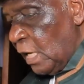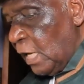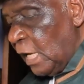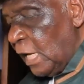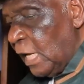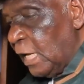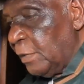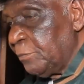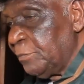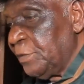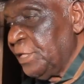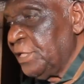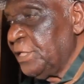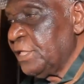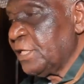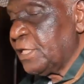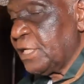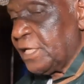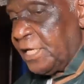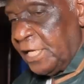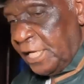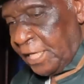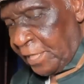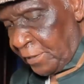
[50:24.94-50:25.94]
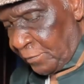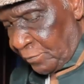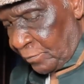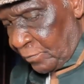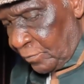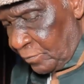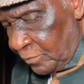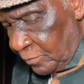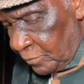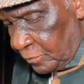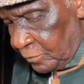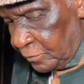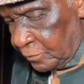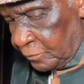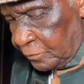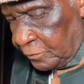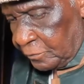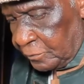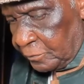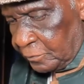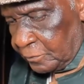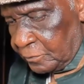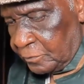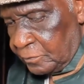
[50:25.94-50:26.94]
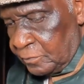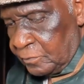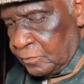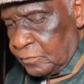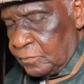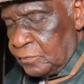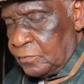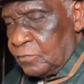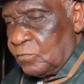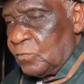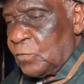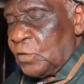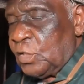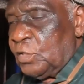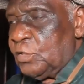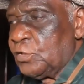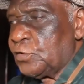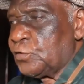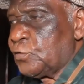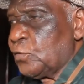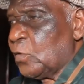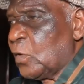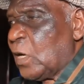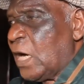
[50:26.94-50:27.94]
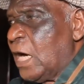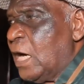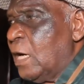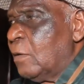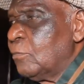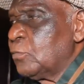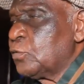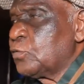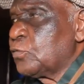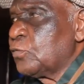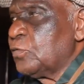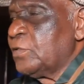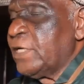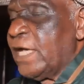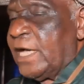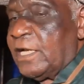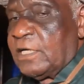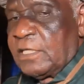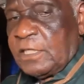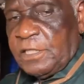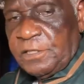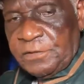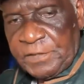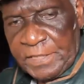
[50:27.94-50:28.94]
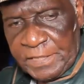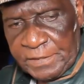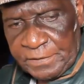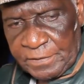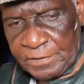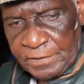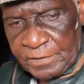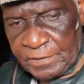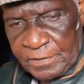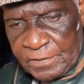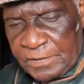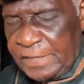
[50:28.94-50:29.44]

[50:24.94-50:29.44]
Amin came. He used to come to Nile Grill,